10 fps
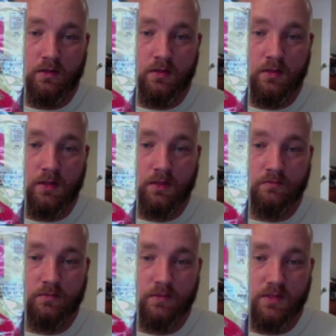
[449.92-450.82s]
Uh,
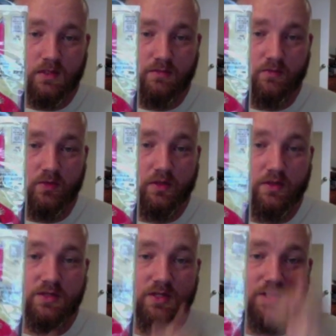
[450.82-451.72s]
it's in really
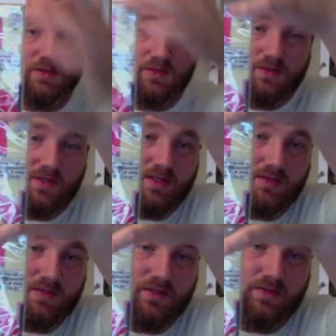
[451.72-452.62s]
good shape too. It's got
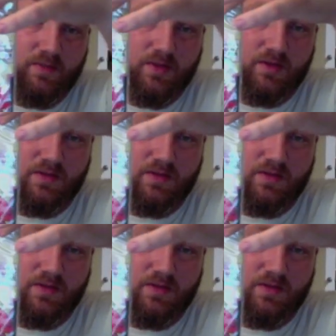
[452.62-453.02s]
some stuff up here in the